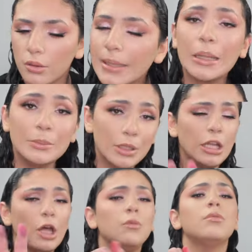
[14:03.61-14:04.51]
I'm like,
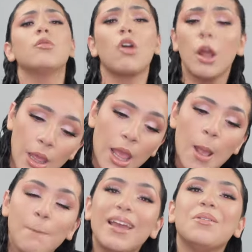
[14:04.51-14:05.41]
subscribe.
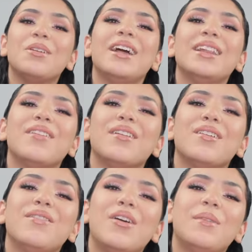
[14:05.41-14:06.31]
But everyone, I love y'all
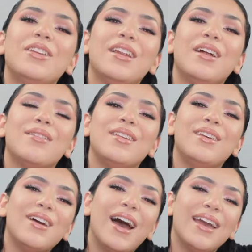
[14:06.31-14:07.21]
so very much. And I'll
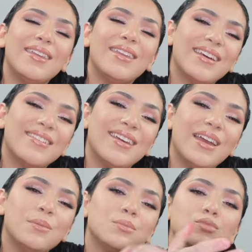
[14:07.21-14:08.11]
see you guys next
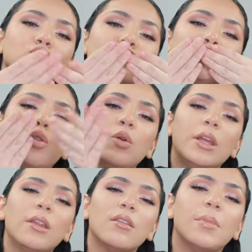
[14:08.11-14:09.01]
time.
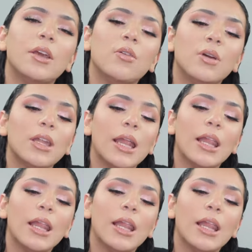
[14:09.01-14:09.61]
Queens, be a queen.